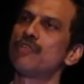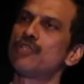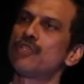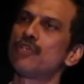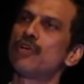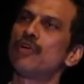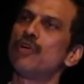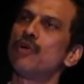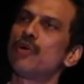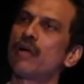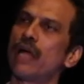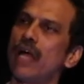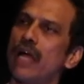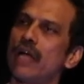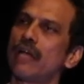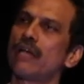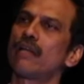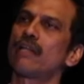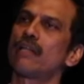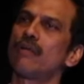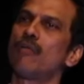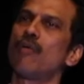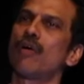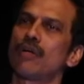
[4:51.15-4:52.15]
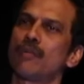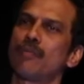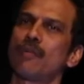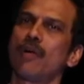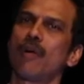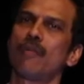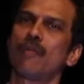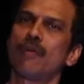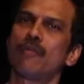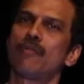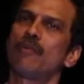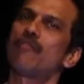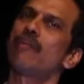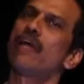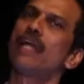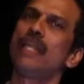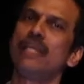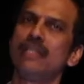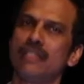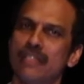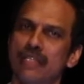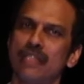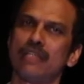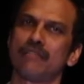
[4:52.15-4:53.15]
we should look at the water problem of
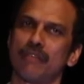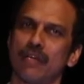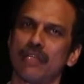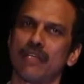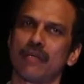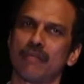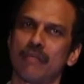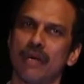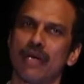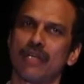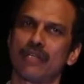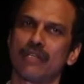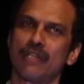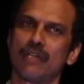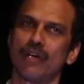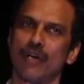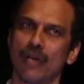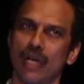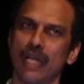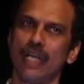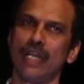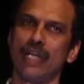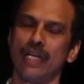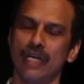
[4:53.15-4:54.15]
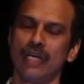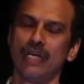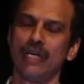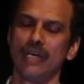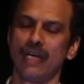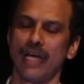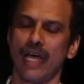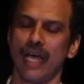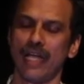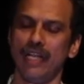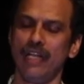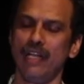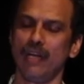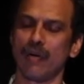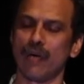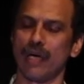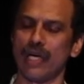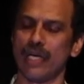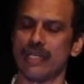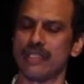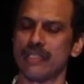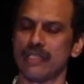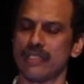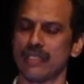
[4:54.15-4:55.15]
any city for that matter or any, any
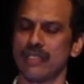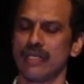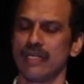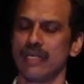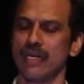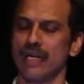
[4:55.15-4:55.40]
location?